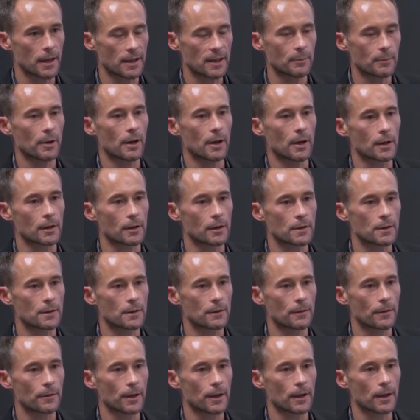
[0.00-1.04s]
antibiotics.
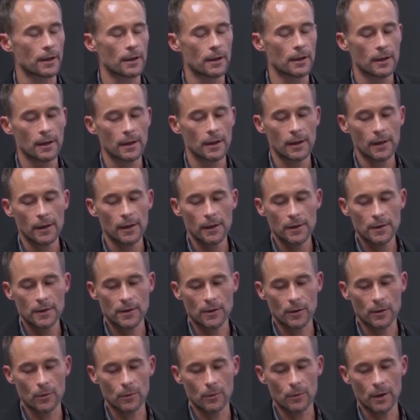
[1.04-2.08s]
Okay?
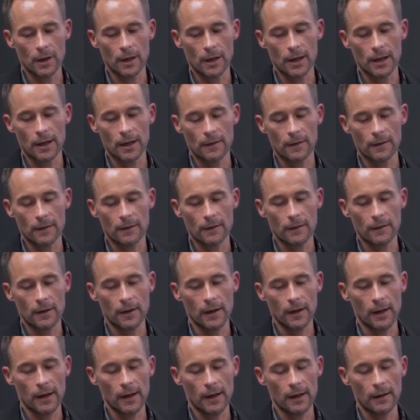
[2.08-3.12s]
So
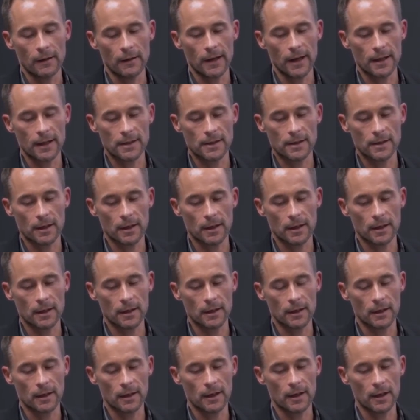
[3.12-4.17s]
that's
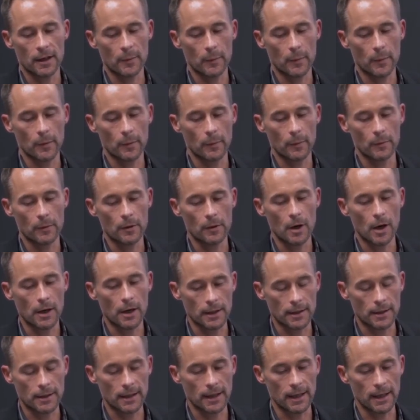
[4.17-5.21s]
not
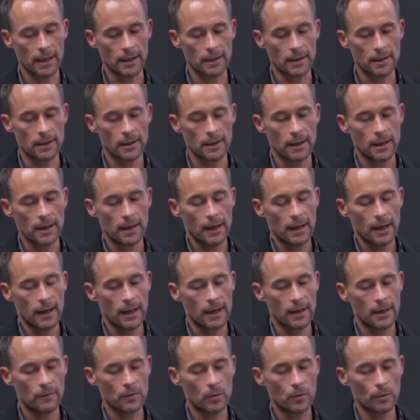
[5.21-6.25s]
indicated.
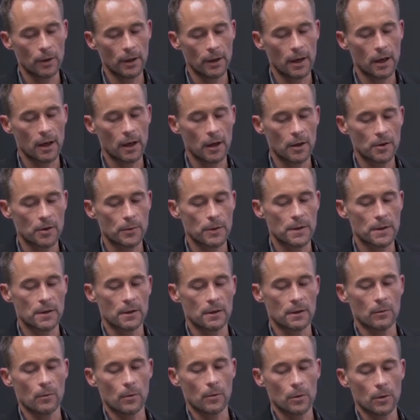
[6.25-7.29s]
And if you look at countries
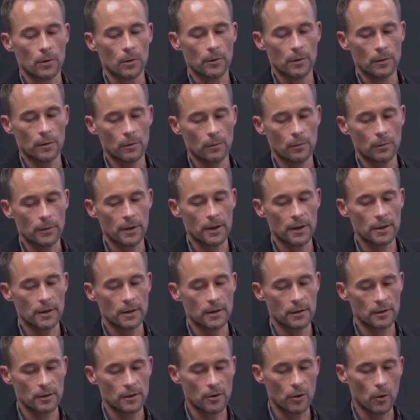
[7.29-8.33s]
in the world that
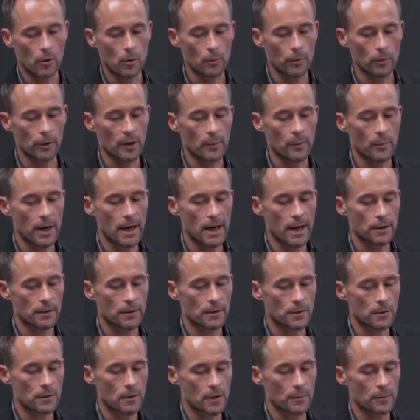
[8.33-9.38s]
don't really
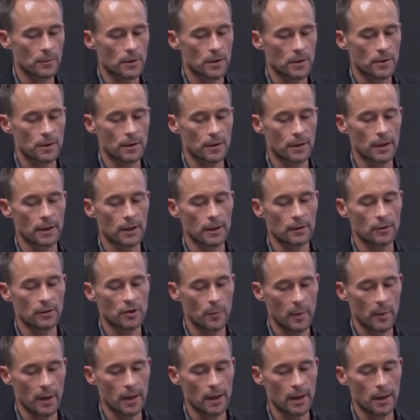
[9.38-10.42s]
practice circumcision, like
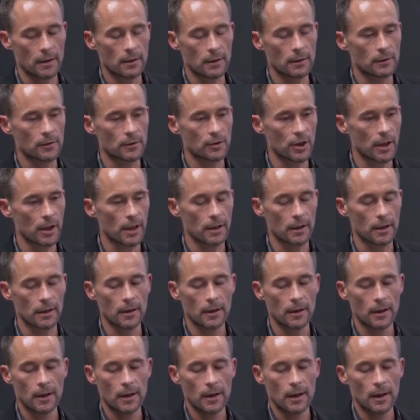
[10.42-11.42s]
Japan and China,